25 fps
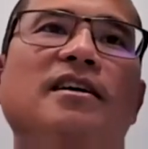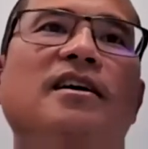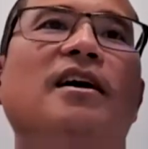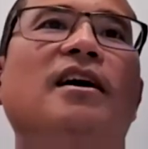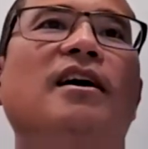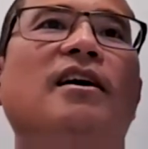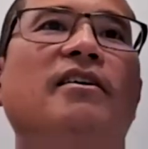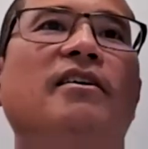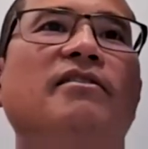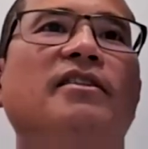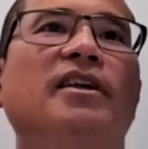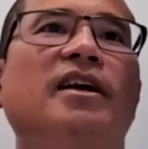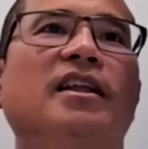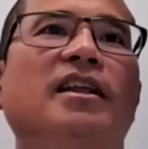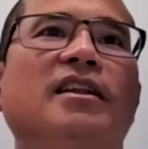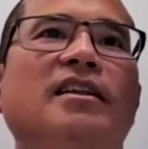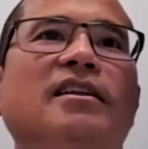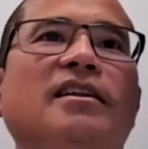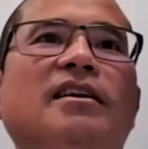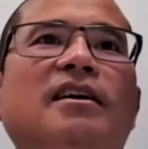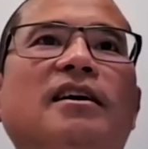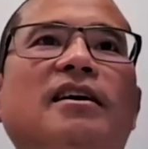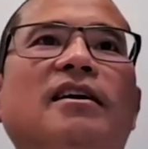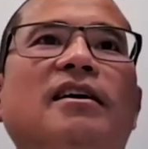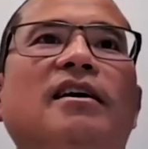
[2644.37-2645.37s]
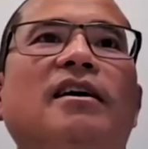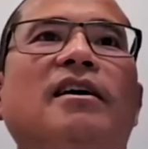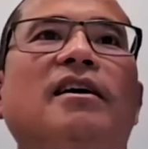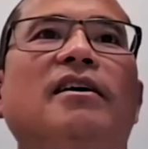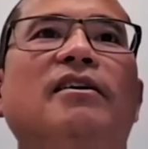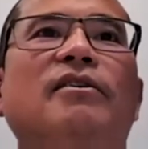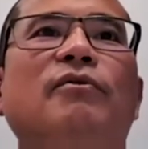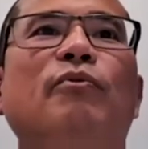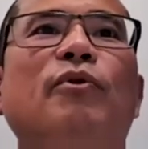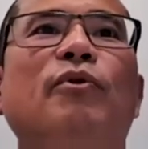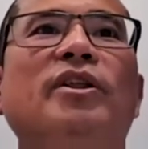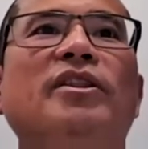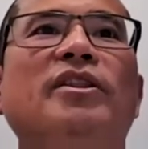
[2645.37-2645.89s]
It's like uh,
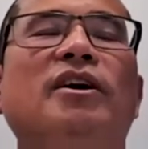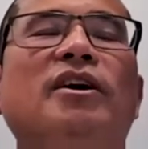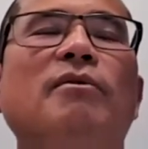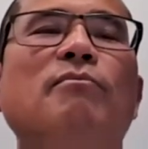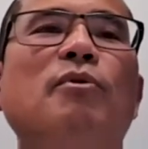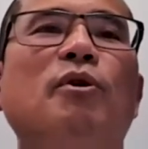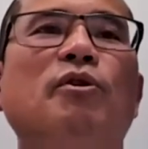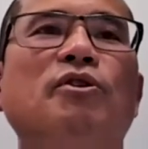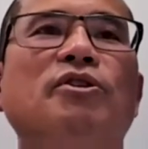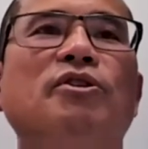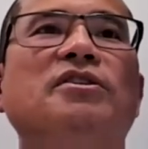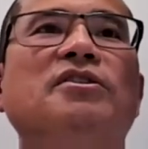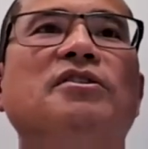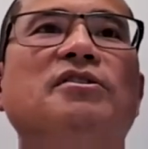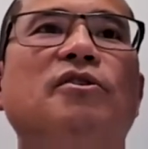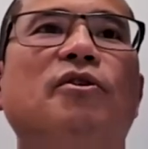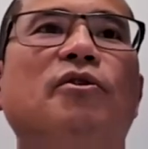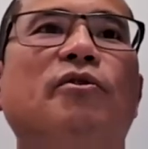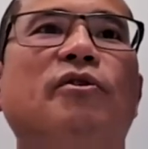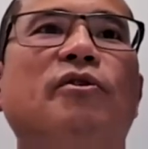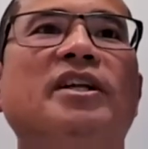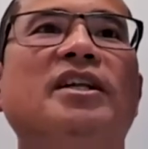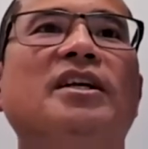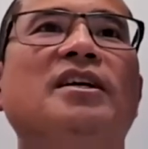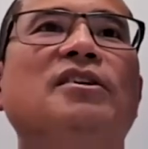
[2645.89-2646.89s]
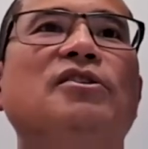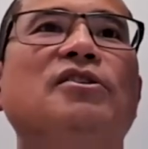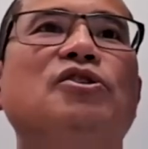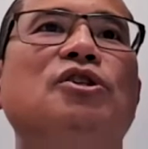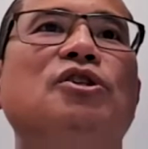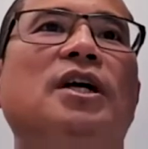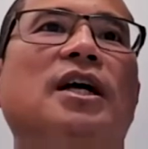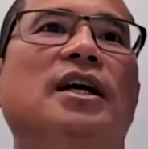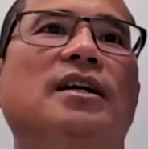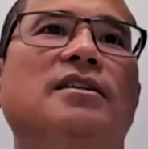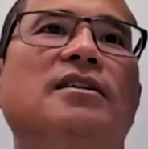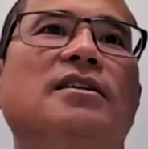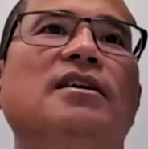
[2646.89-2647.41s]
then uh, when the
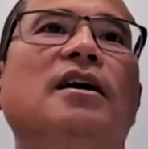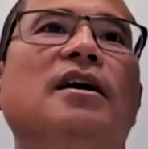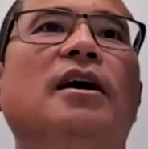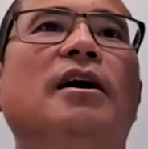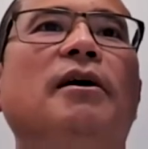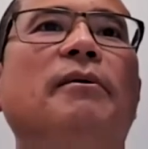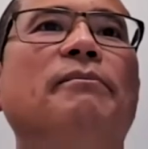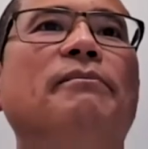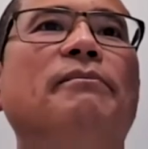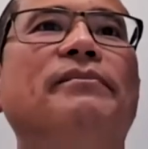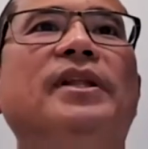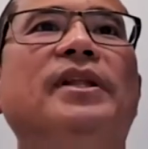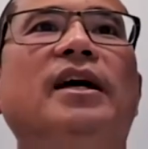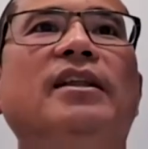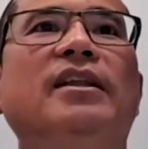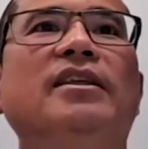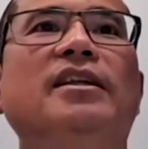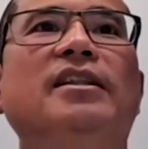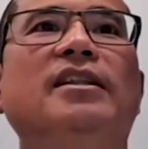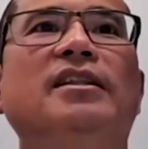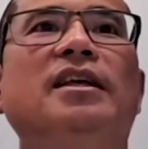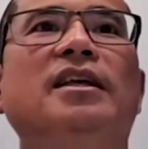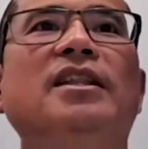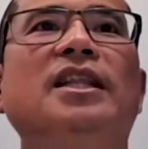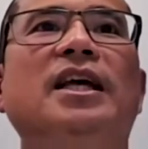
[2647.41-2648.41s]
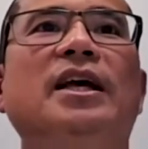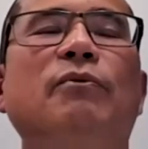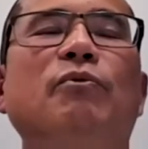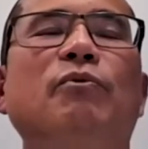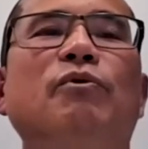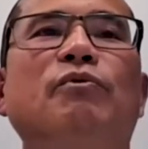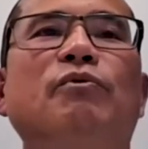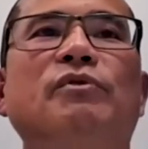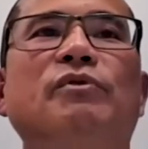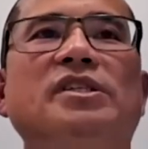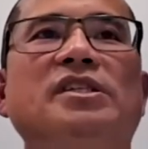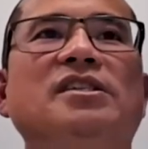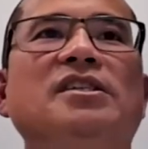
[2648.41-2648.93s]
emotion is already in check, um,
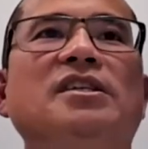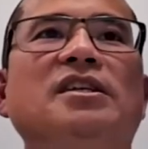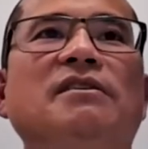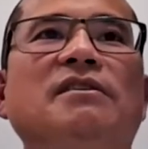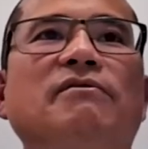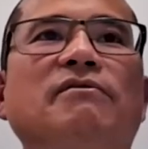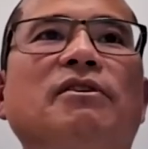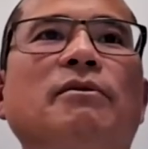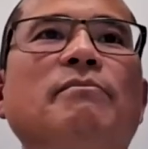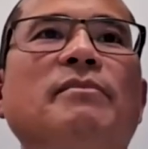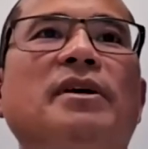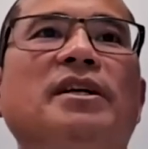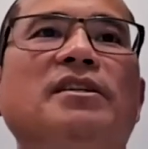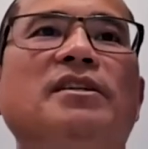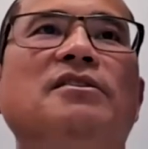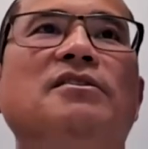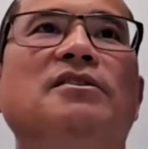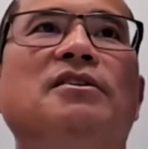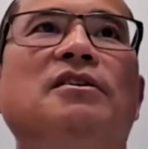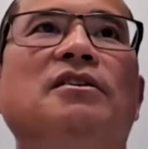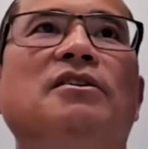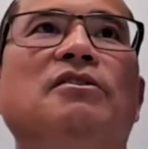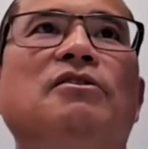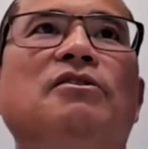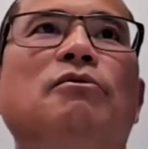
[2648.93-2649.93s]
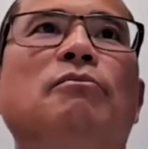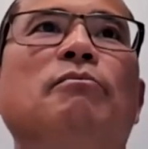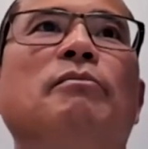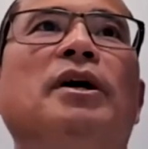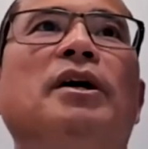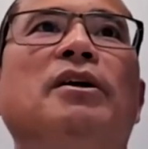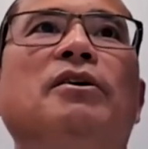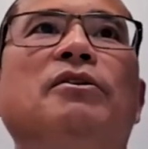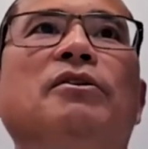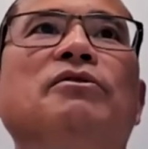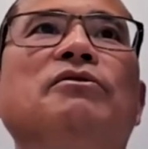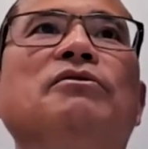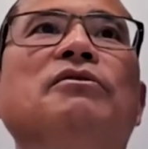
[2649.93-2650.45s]
I think then they will receive the
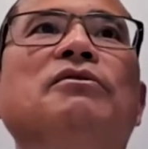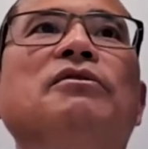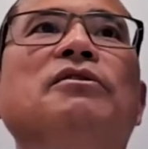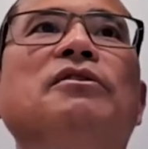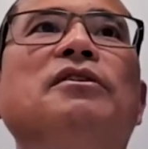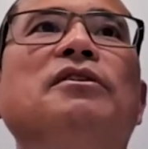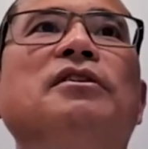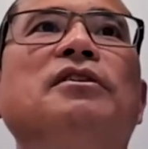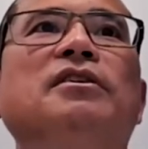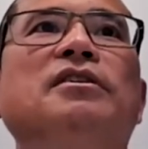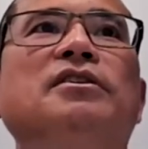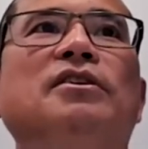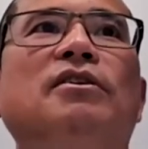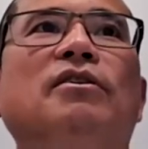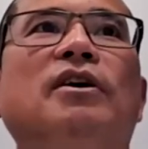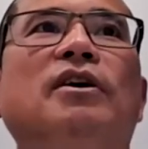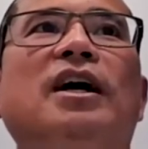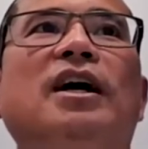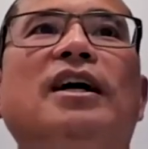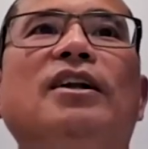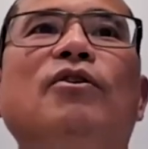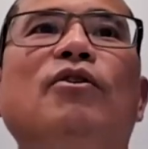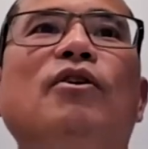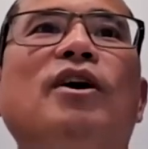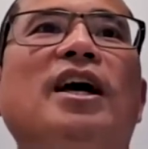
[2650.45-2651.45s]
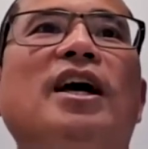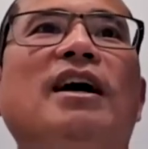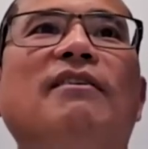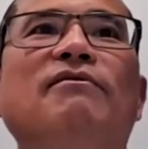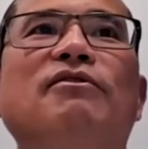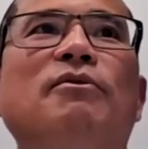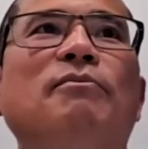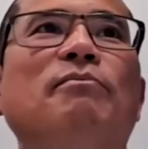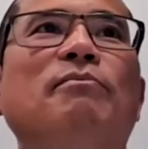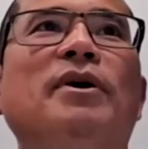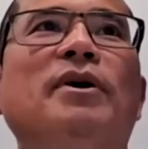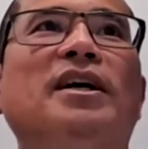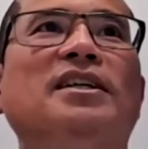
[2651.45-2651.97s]
message a little better.
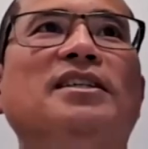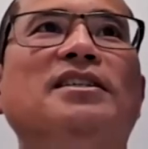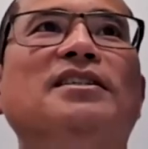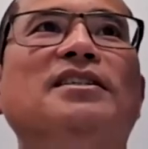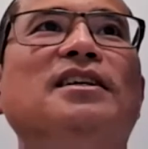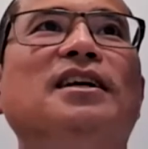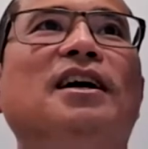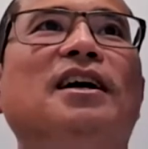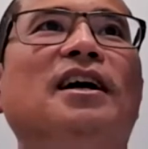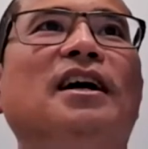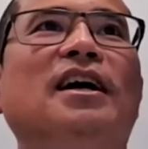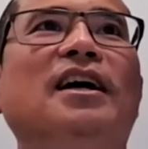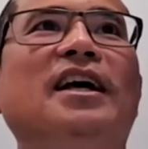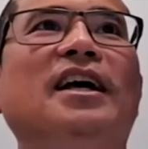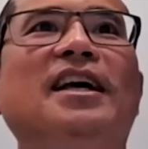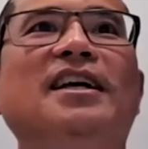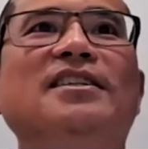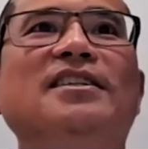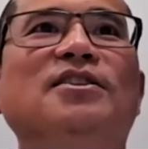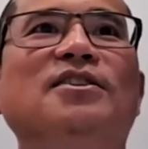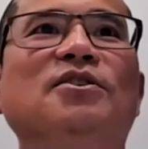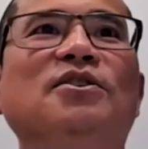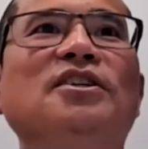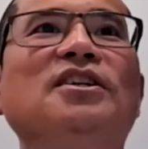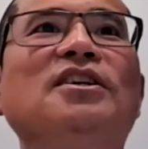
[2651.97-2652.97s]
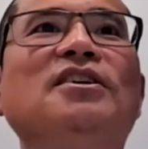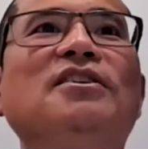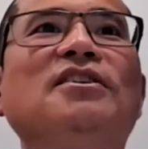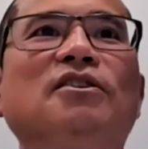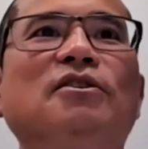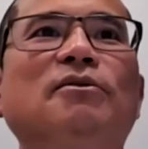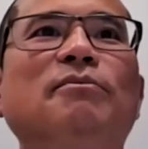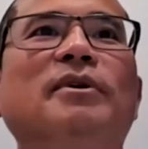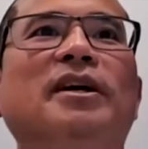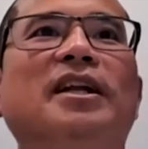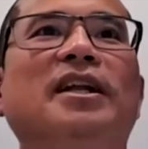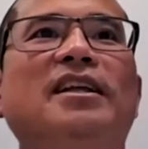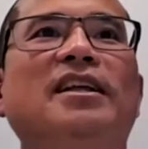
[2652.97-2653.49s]
So I don't have the best uh,
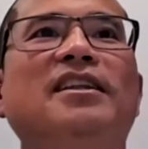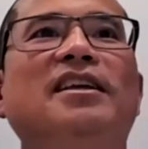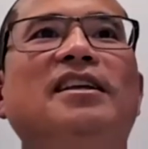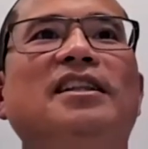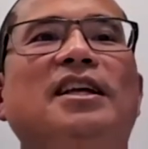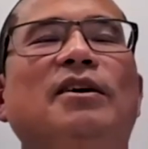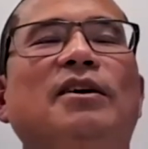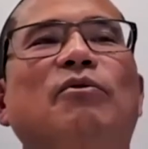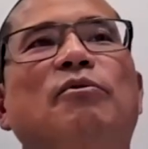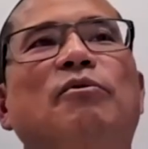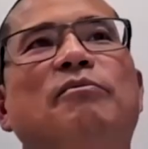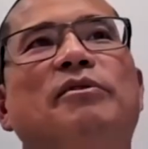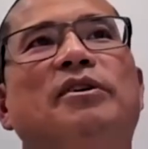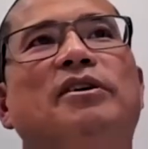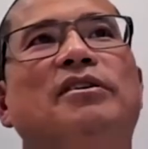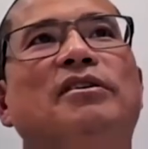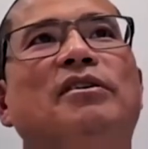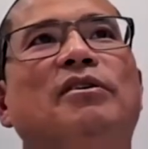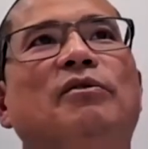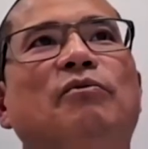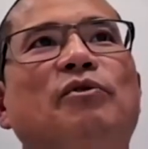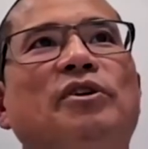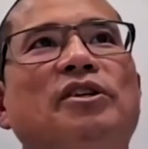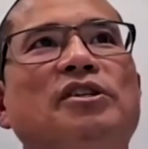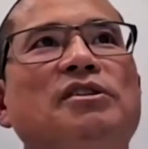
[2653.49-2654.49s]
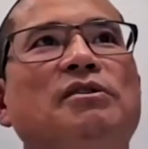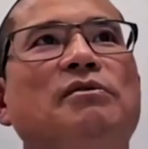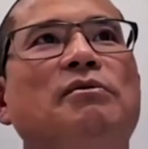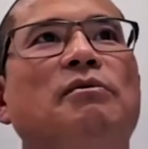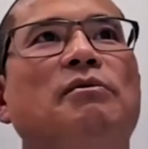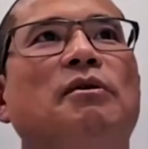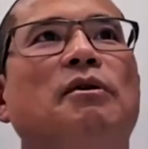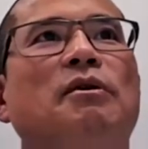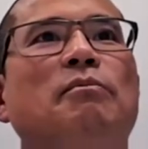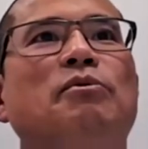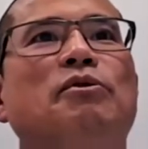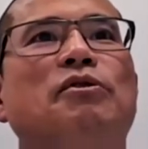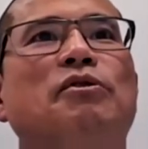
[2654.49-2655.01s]
answer either, but I think that
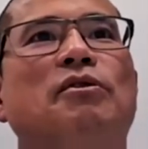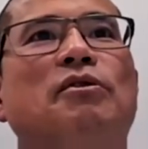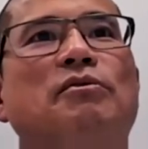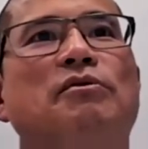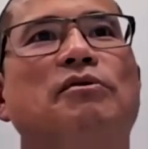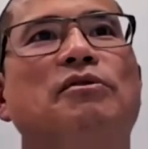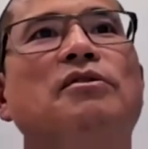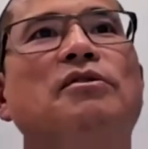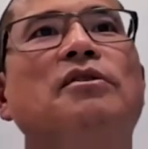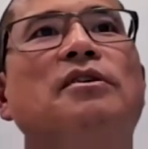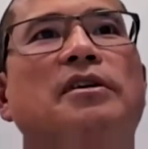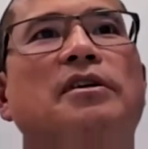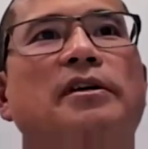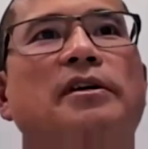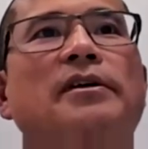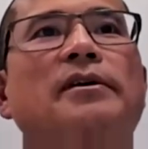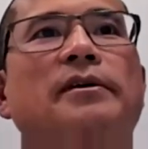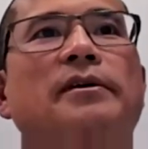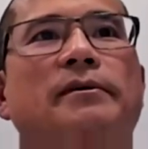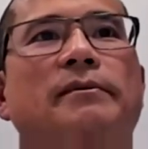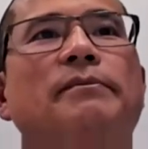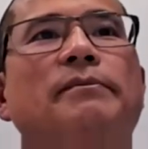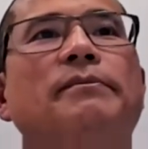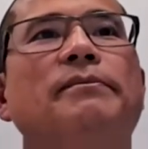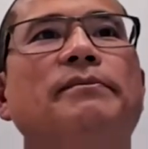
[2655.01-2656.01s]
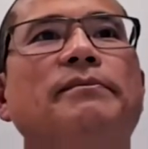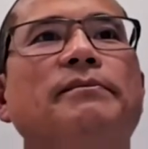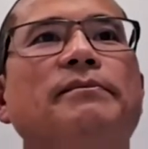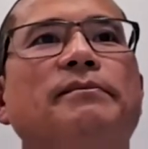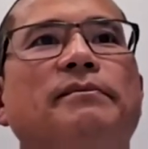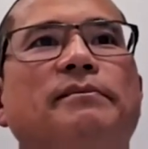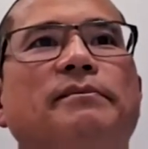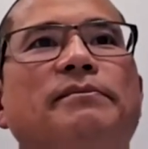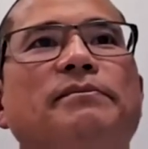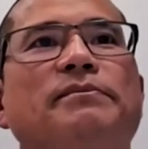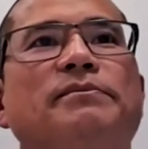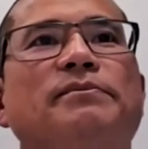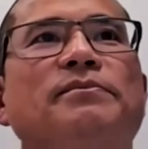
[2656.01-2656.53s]
would be a reasonable
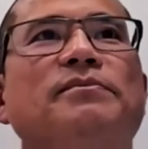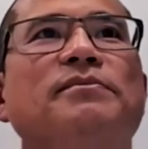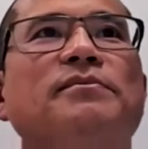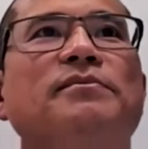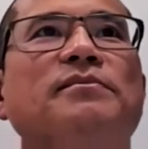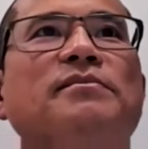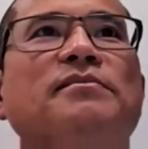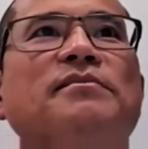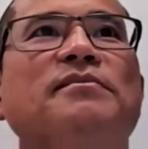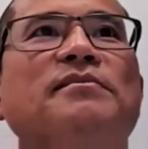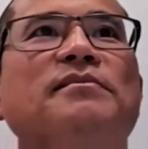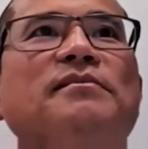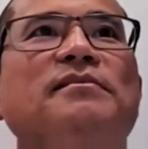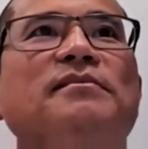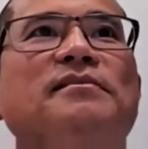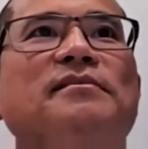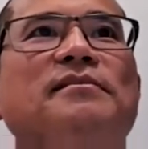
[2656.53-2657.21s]
approach.